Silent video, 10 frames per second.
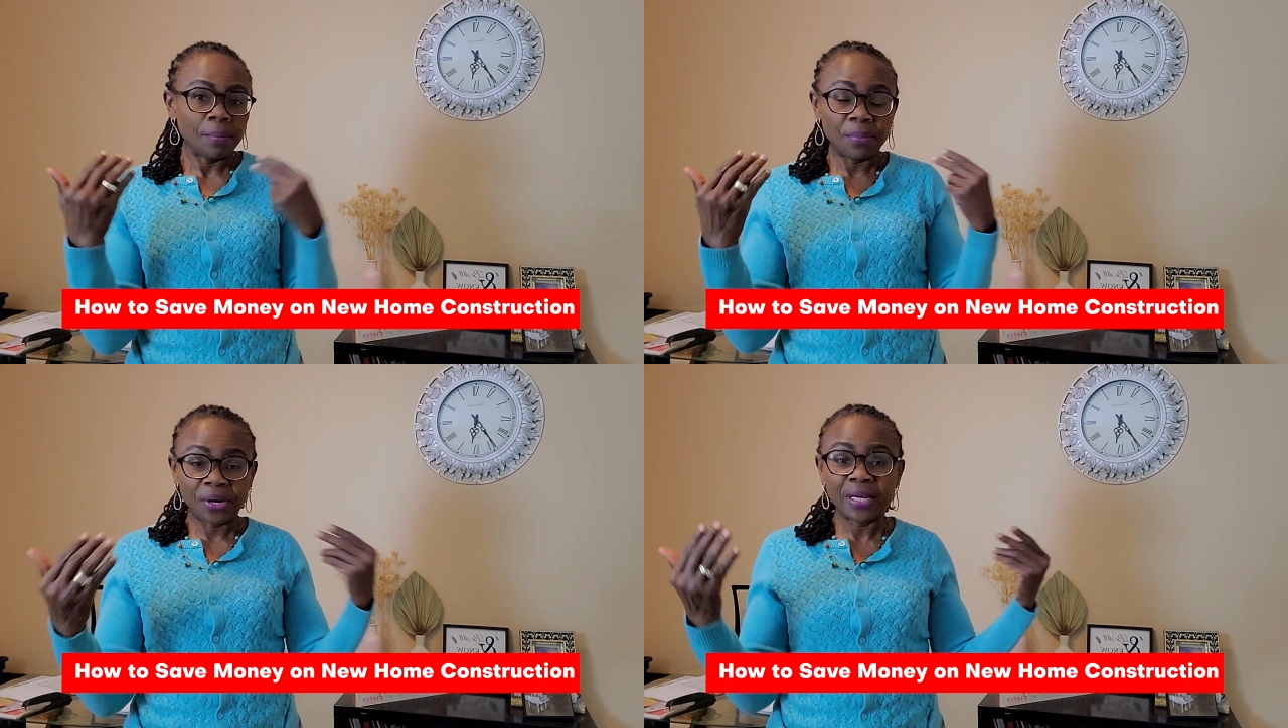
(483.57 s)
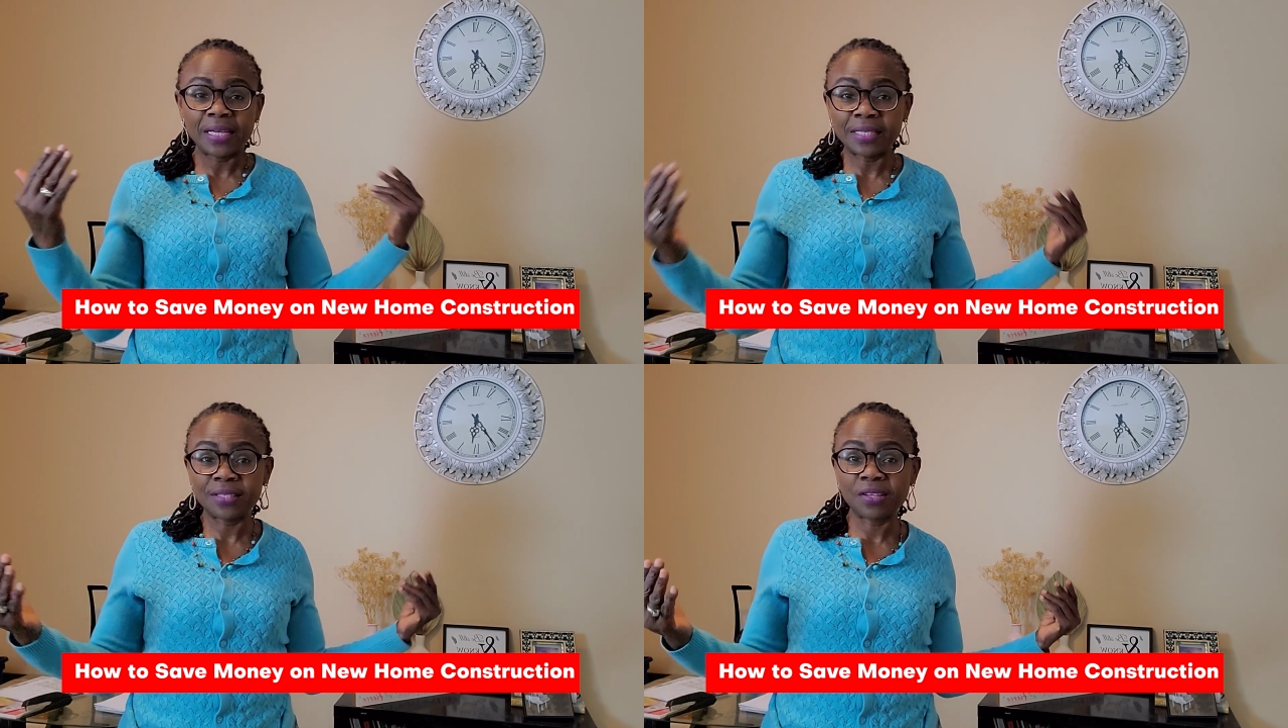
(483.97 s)

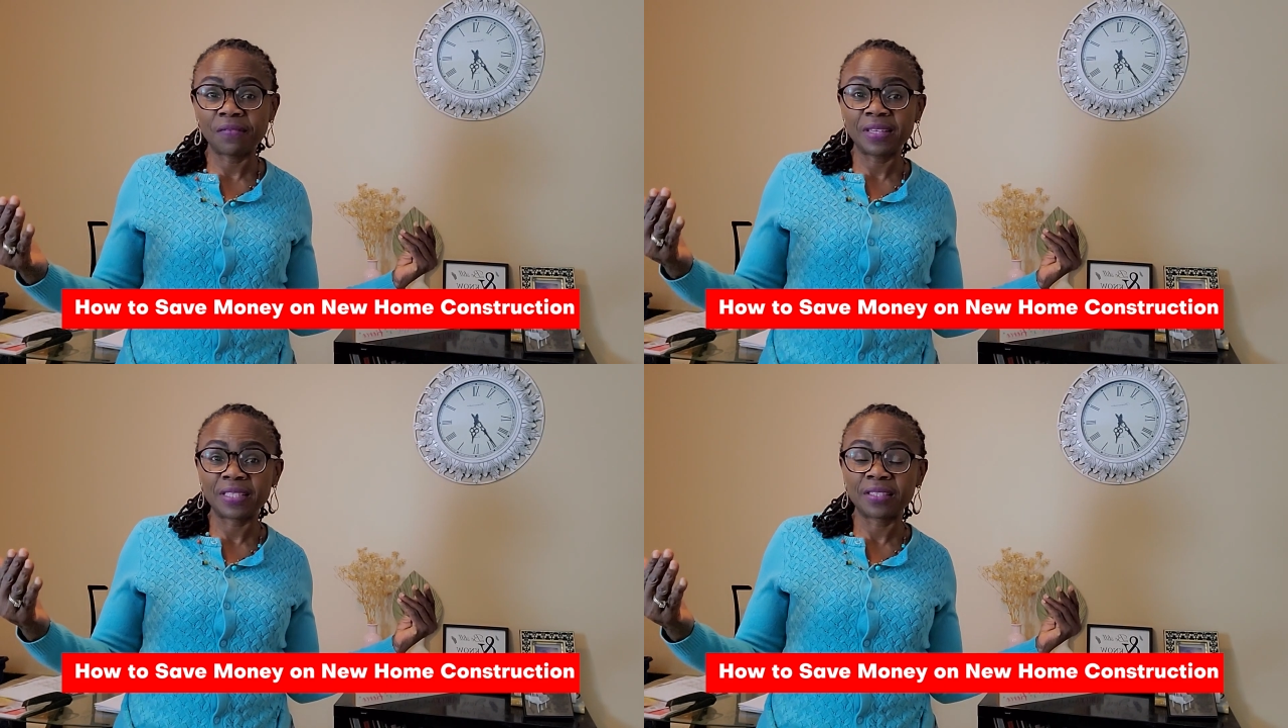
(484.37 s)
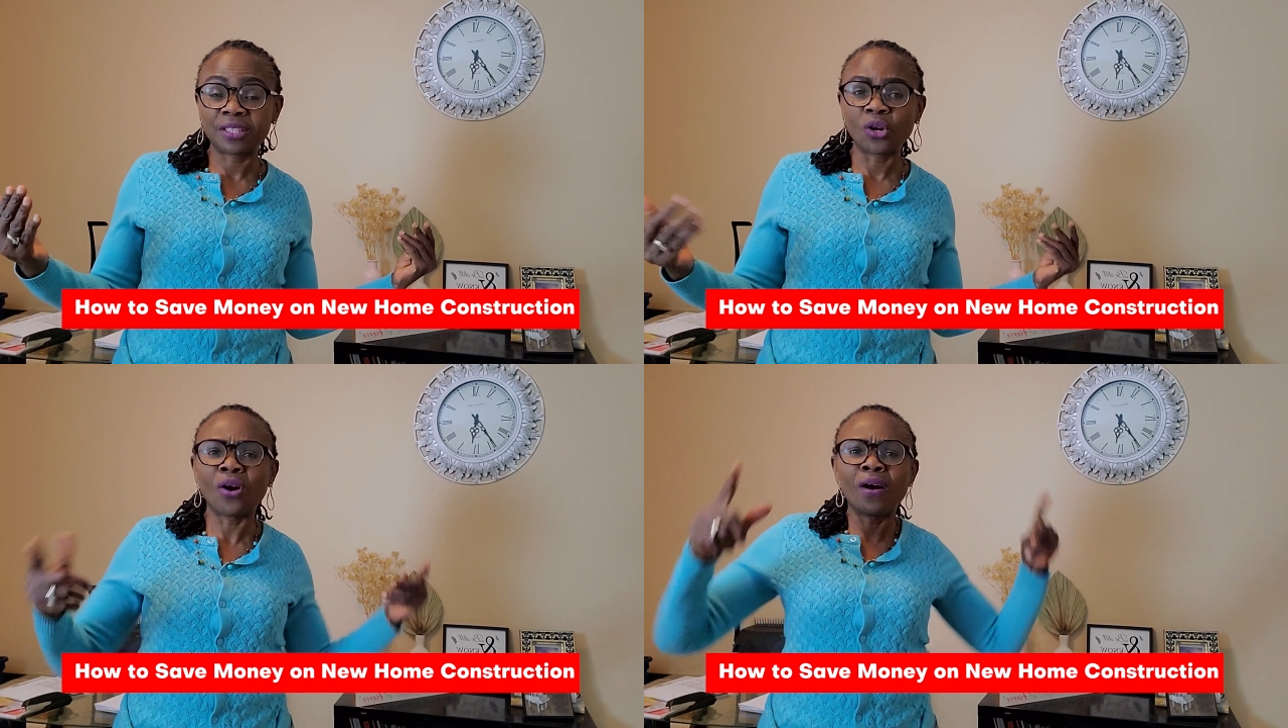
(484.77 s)
Maryland, DC, or
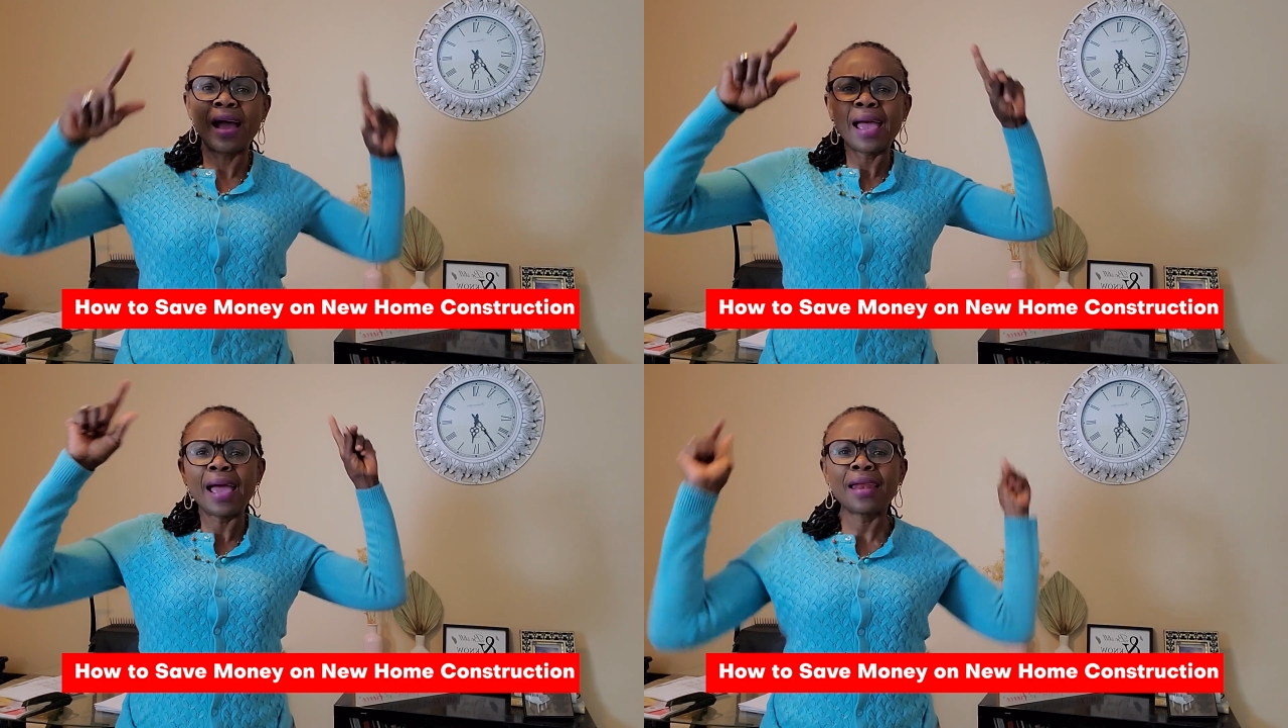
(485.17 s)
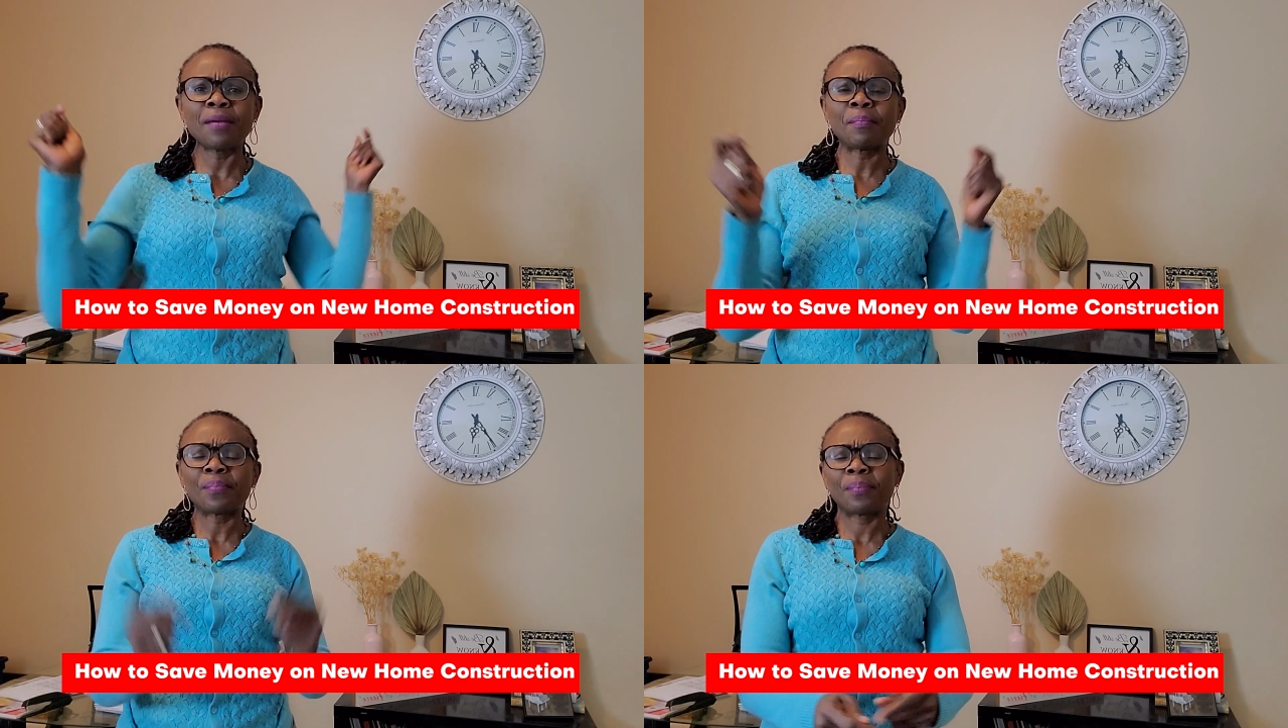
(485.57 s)
Virginia, or any